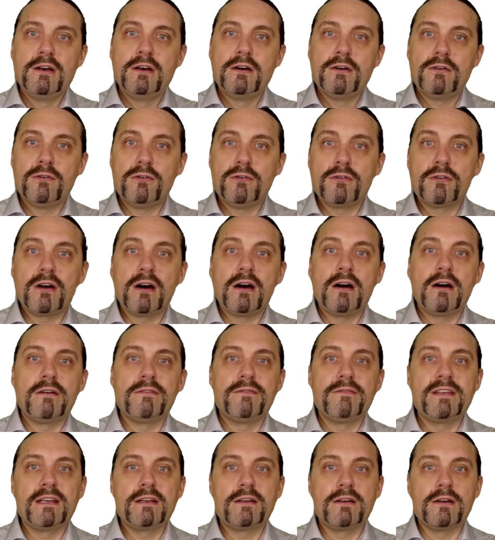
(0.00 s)
or are
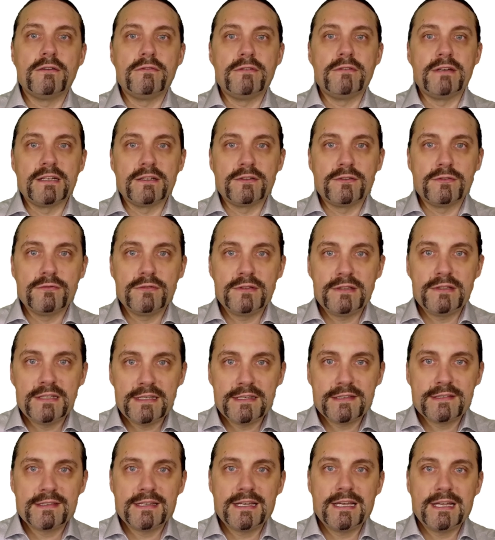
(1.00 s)
we going to
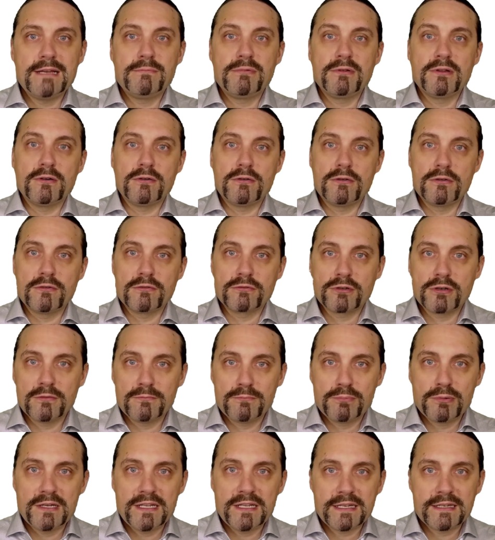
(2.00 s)
disable or
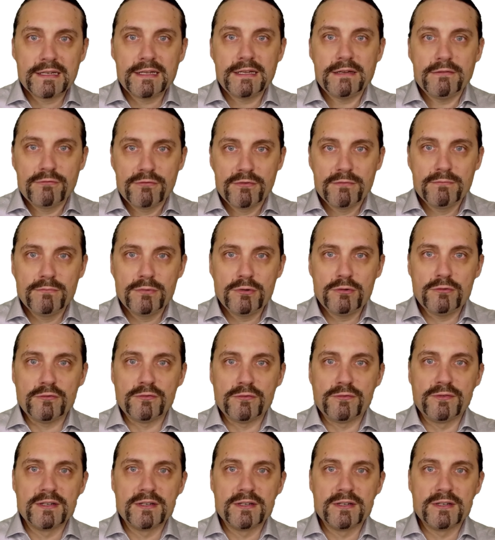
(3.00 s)
completely remove